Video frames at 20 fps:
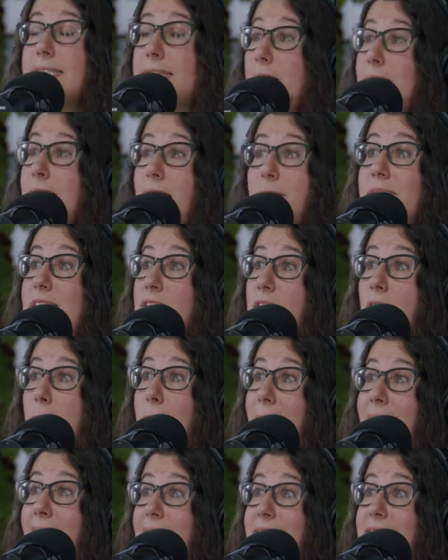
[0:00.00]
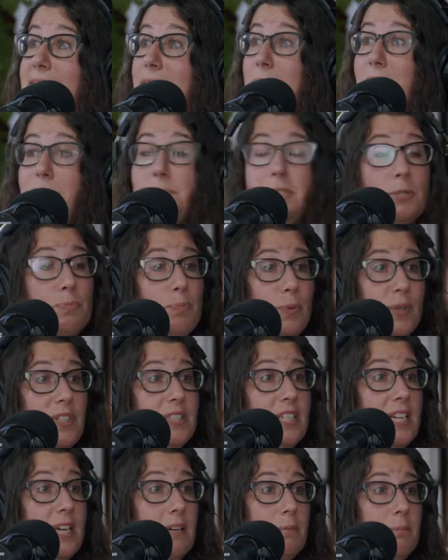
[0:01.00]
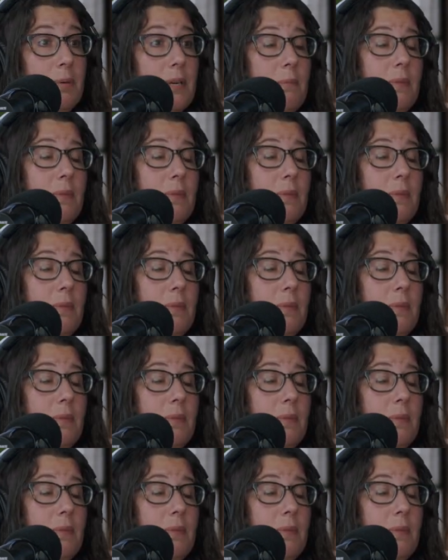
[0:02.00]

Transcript: sometimes it's not bad. Sometimes it's brilliant, but